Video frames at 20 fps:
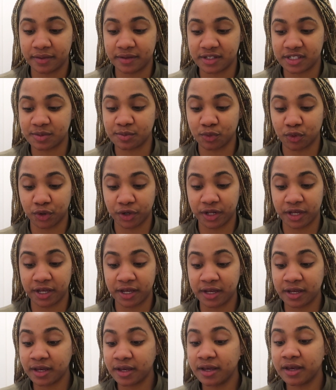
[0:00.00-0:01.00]
this
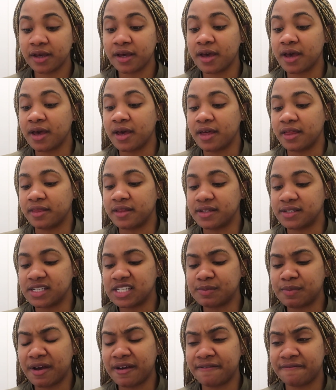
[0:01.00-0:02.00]
morning. This
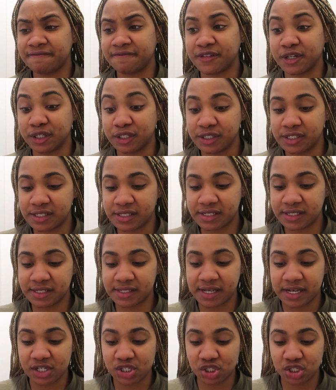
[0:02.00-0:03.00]
is my first
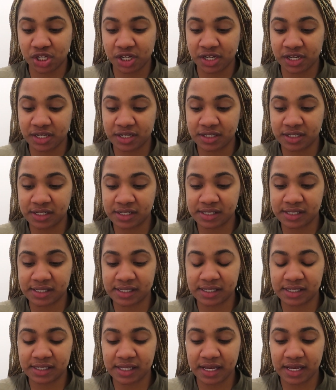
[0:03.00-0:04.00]
session
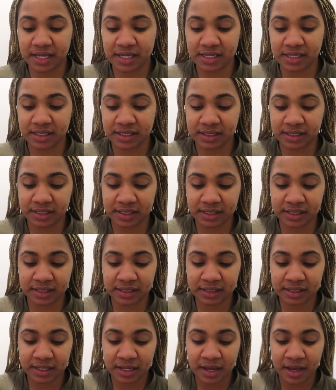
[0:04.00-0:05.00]

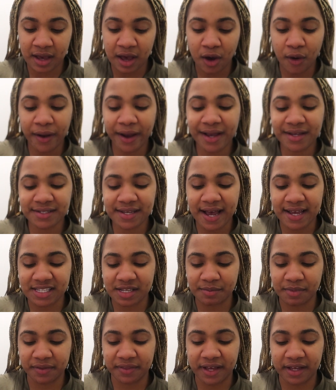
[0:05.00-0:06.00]
since, well, I guess it
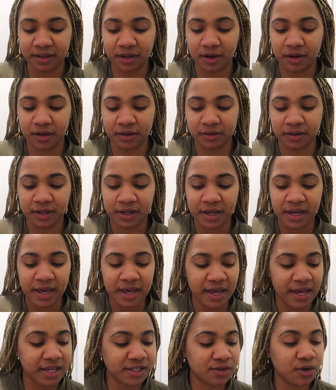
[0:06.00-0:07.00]
hasn't been that long.
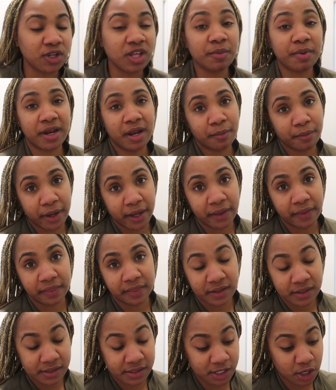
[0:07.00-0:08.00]
It's only been a
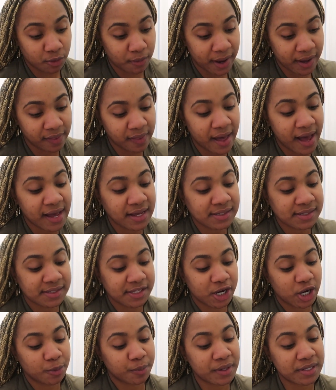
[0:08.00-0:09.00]
month. So my last
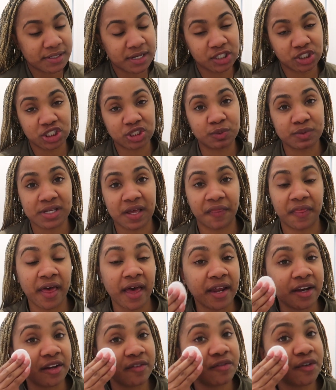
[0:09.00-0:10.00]
therapy session was at
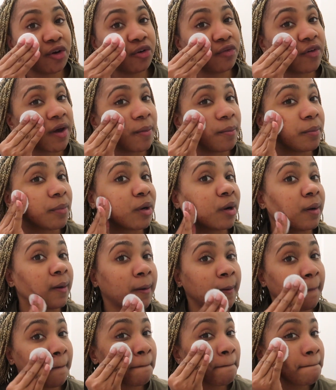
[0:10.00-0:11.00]
the end of
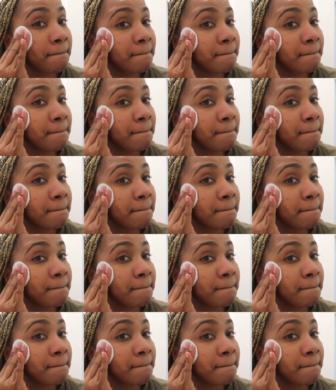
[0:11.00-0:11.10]
November.